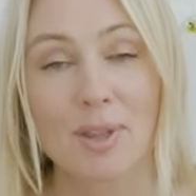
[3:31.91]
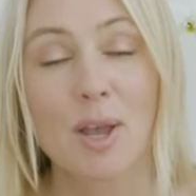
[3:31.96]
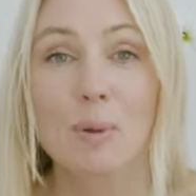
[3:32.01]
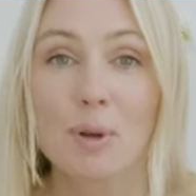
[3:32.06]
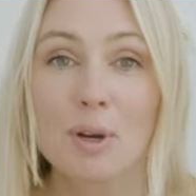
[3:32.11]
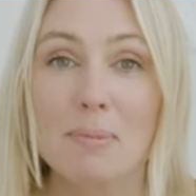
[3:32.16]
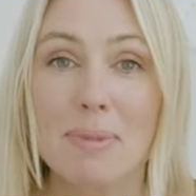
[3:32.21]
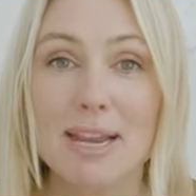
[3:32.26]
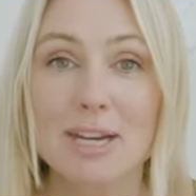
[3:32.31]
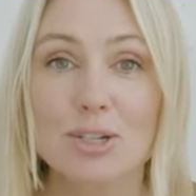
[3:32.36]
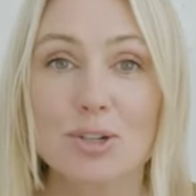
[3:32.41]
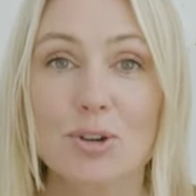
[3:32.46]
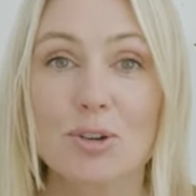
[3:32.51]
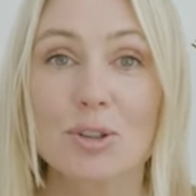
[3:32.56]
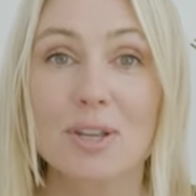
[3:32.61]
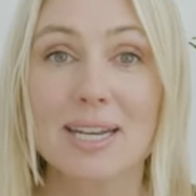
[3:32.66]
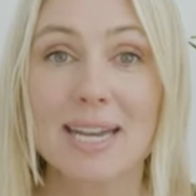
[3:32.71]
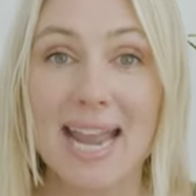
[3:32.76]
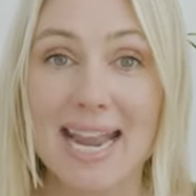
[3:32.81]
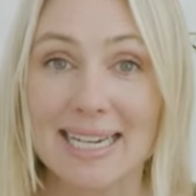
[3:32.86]
We want to make sure
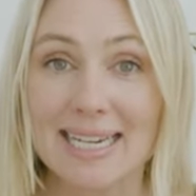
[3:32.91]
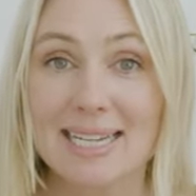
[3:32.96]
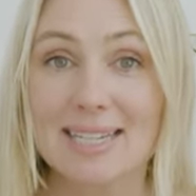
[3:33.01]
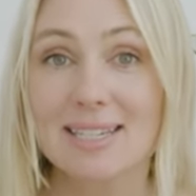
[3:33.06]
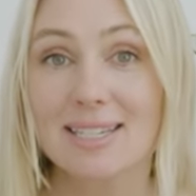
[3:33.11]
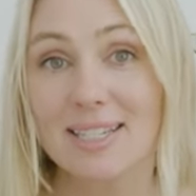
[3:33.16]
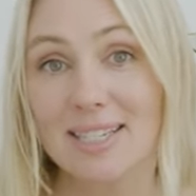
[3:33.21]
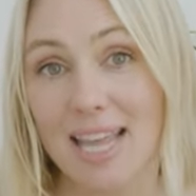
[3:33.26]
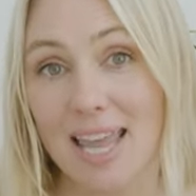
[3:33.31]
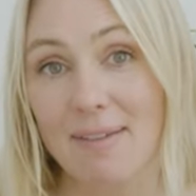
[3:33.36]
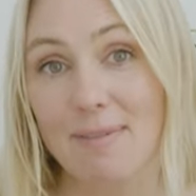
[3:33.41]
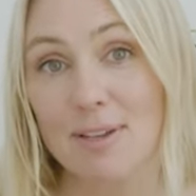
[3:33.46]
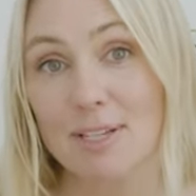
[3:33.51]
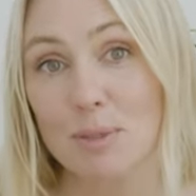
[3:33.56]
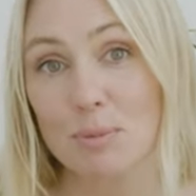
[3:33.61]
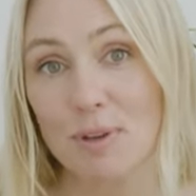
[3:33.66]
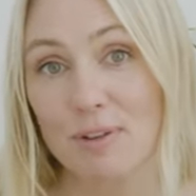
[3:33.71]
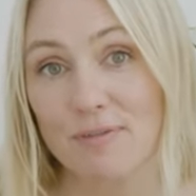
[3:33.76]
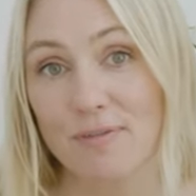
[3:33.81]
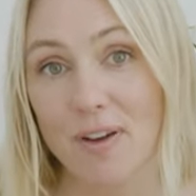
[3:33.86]
that any
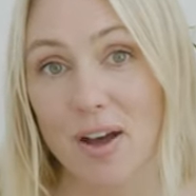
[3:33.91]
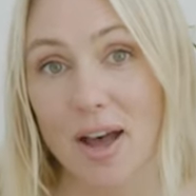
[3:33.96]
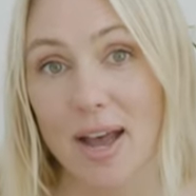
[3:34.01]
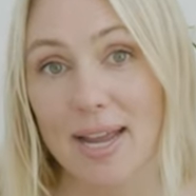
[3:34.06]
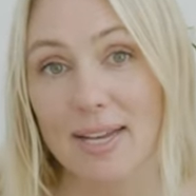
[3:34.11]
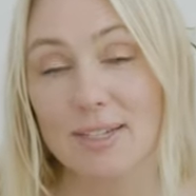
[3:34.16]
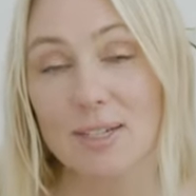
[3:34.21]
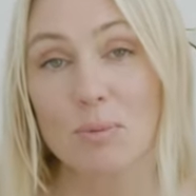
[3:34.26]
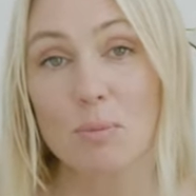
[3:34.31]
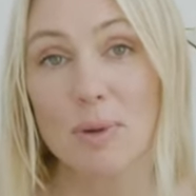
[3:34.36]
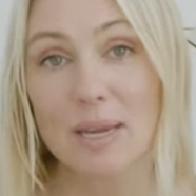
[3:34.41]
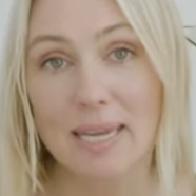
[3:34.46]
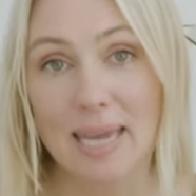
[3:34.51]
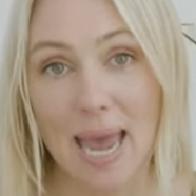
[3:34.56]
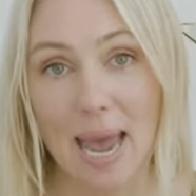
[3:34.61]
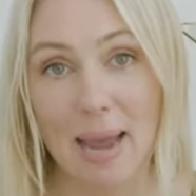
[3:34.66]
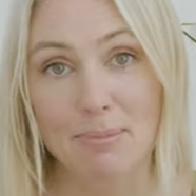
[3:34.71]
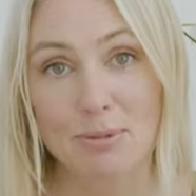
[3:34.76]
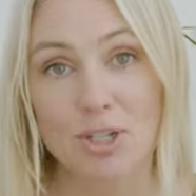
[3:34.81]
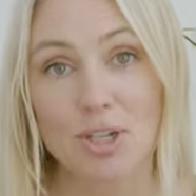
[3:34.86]
savings we find, we
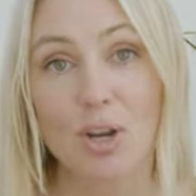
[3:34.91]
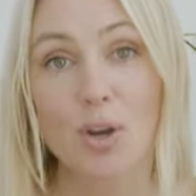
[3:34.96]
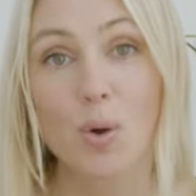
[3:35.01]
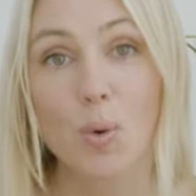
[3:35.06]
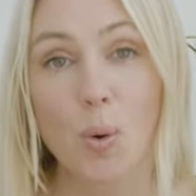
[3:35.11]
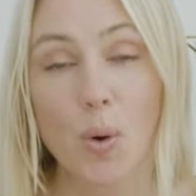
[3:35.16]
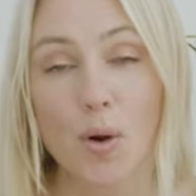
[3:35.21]
capture,